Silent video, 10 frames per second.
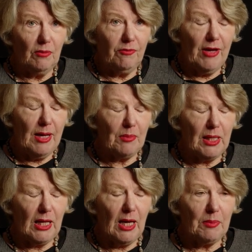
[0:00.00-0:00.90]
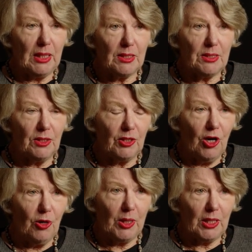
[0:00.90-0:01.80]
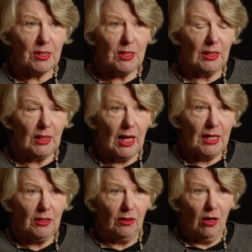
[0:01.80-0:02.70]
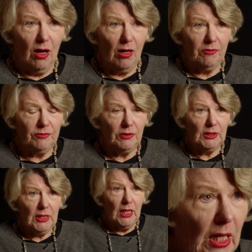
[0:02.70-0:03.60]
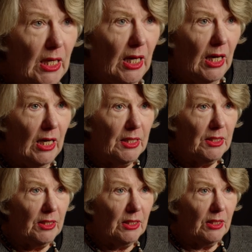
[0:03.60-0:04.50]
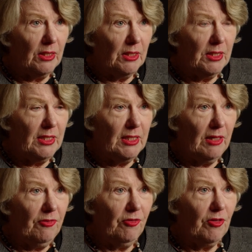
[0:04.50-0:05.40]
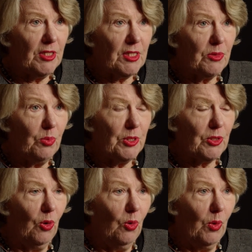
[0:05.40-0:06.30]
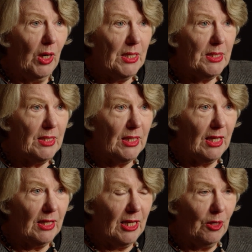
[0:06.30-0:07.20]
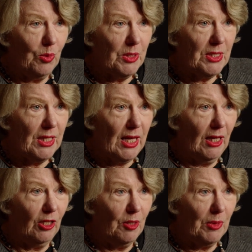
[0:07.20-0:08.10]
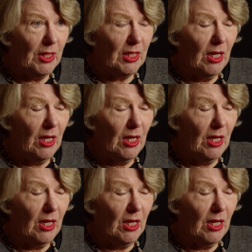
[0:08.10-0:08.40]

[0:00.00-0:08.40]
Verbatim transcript: family comings and goings in later life. And the difference was always there. There was the element